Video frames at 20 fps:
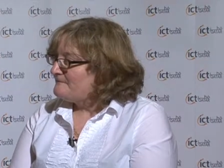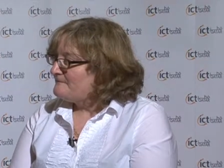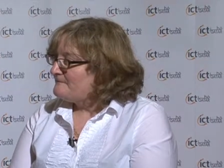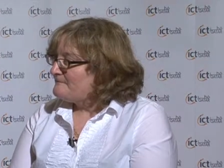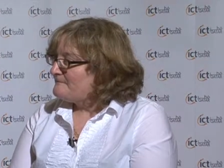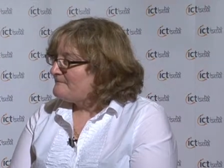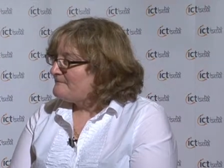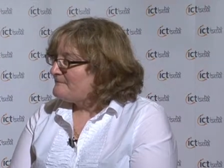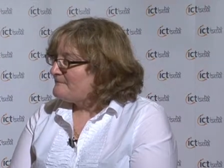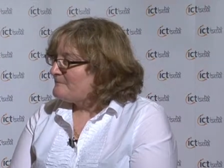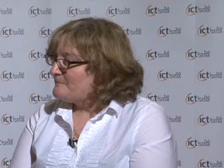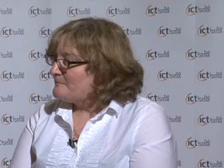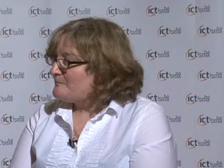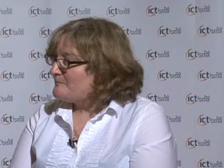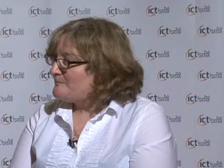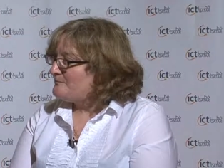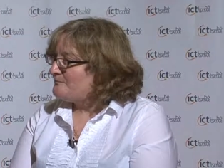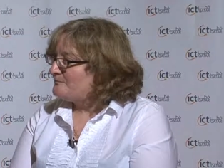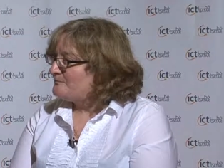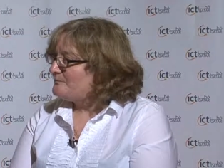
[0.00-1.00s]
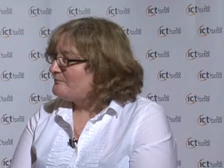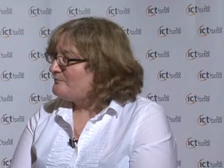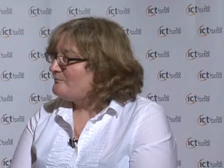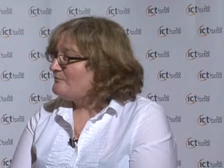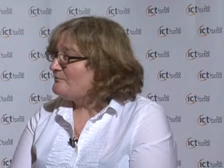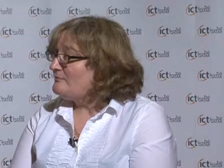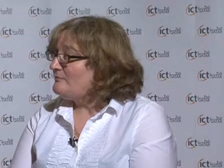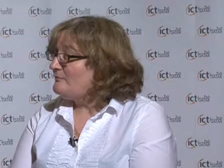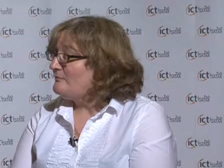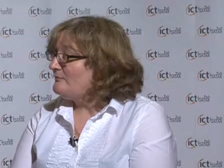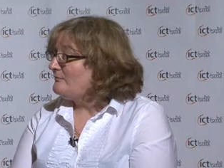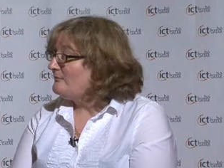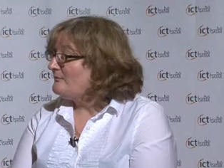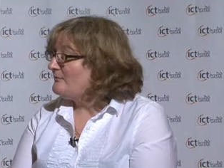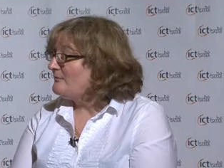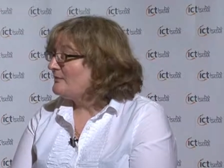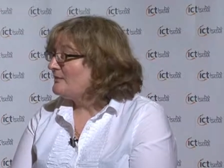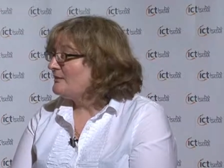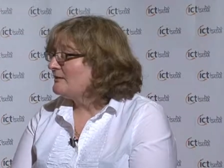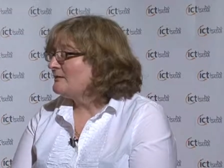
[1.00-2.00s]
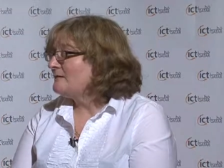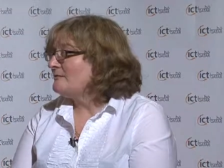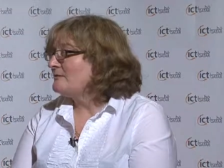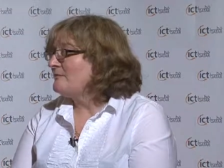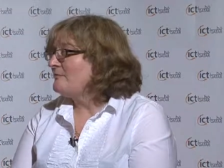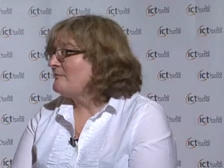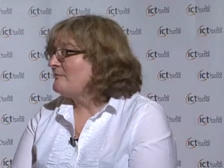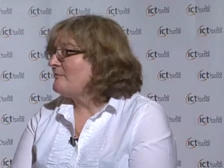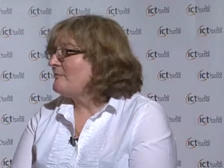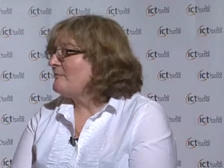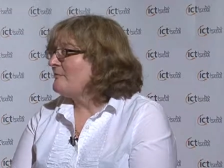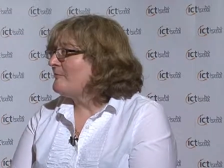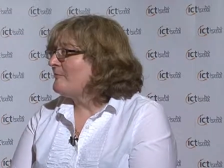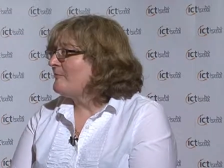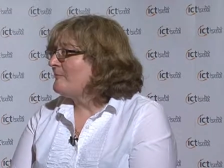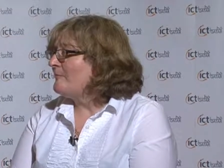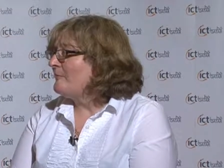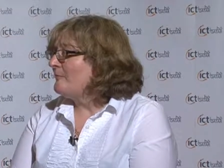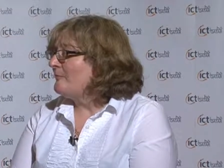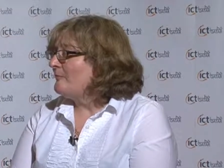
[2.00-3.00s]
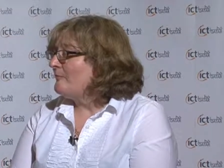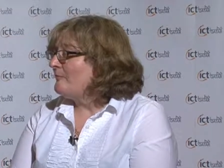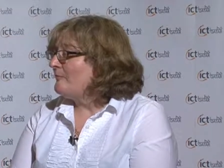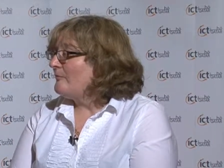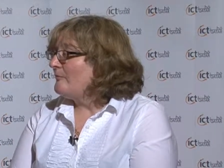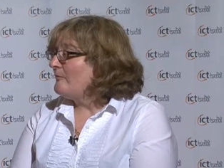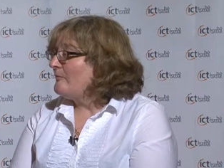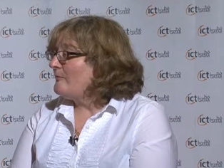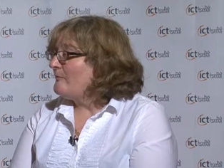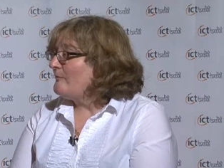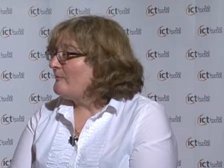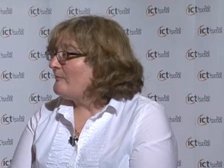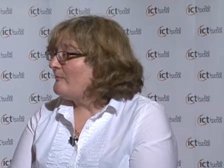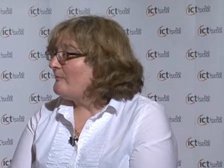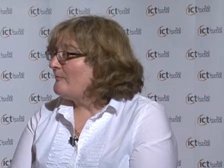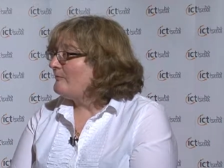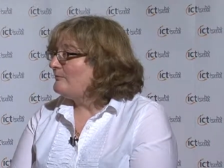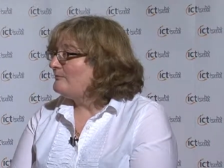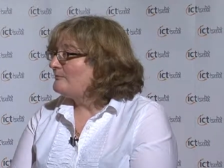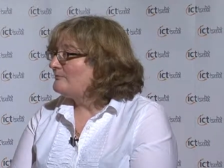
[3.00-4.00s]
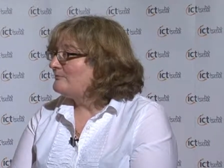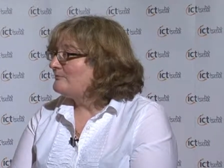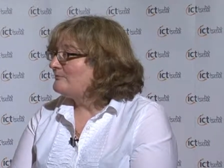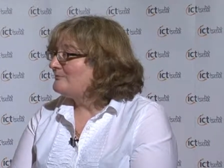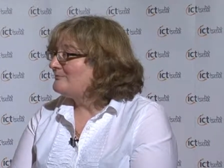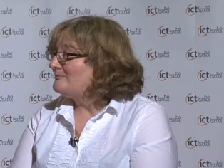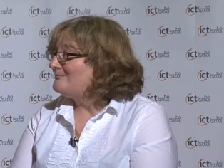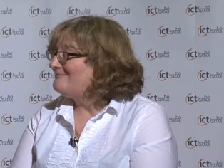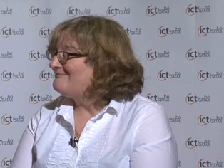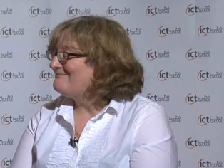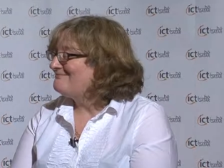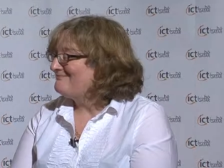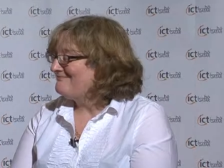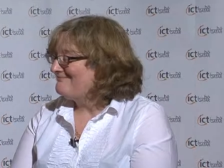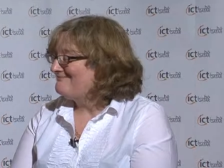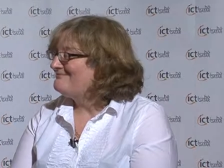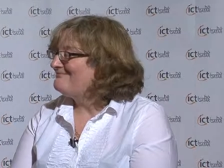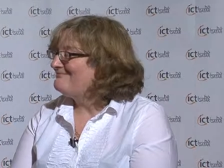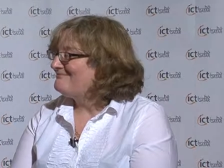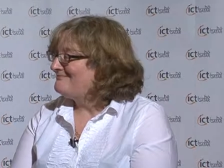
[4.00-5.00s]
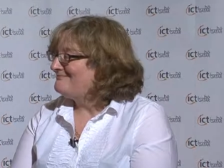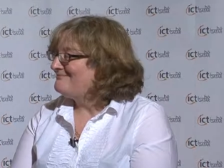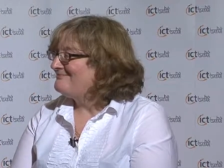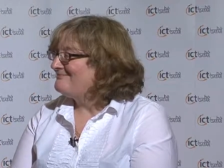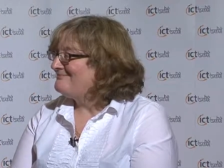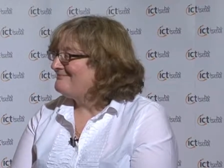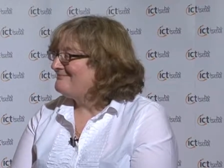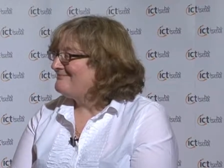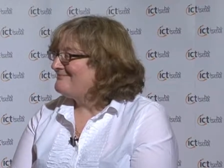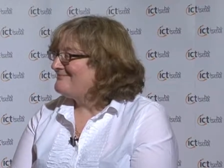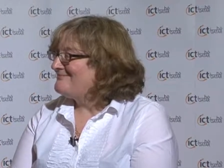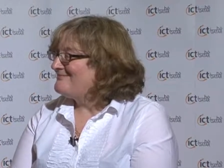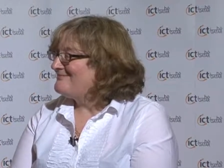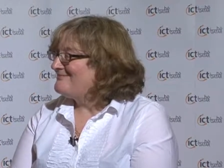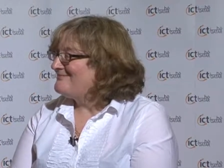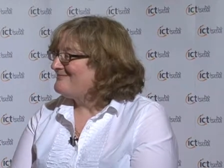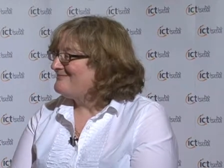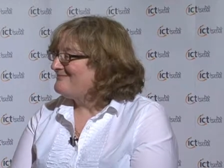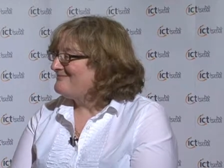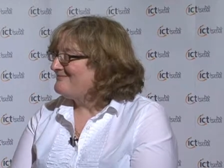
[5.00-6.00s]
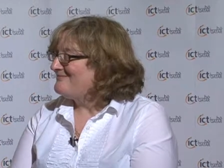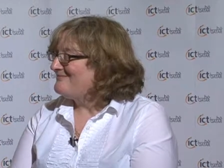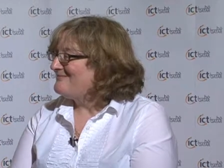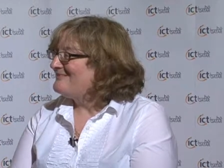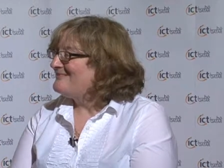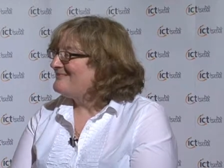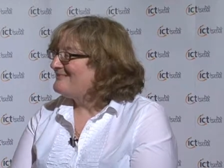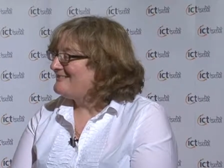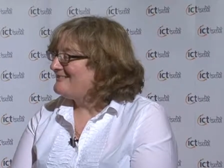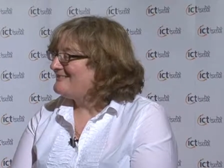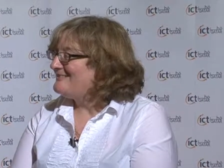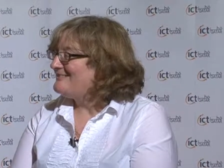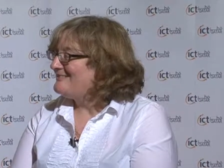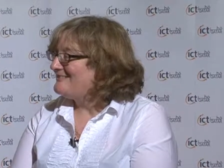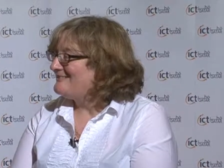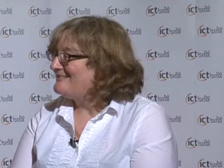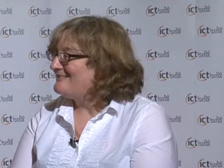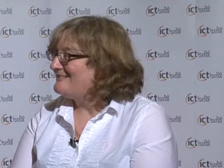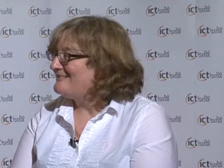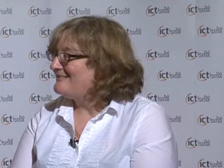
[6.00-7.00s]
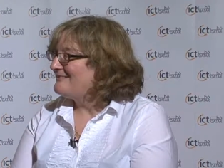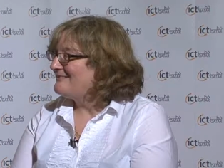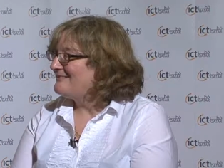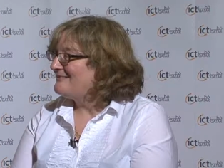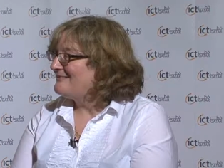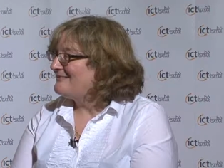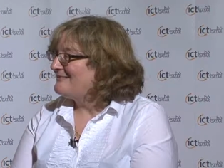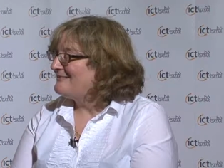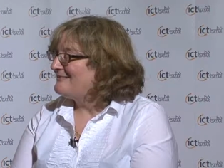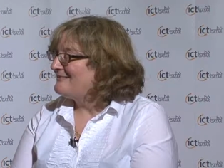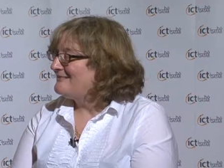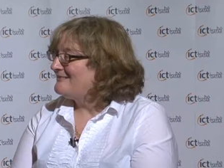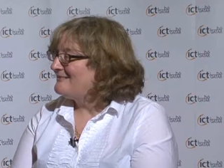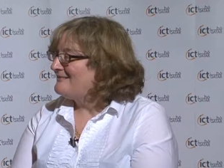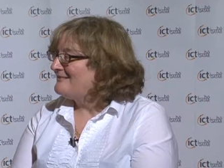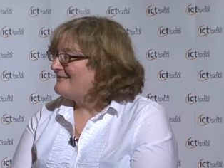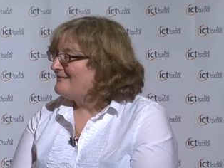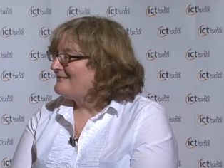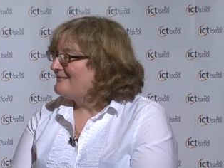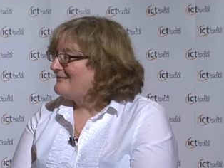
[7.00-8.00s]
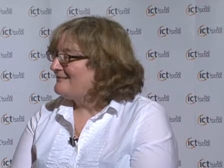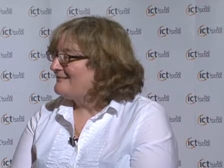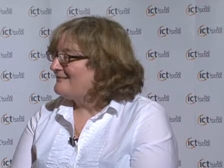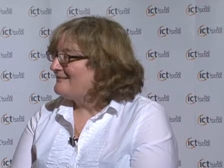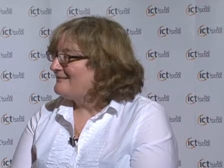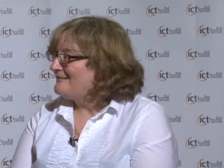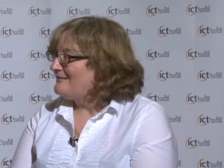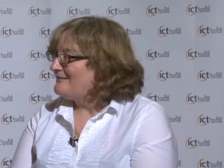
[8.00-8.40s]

As you move, as Vodafone has come into Qatar recently, and I know that you're going to be sitting down and talking with some of your counterparts there, what sort of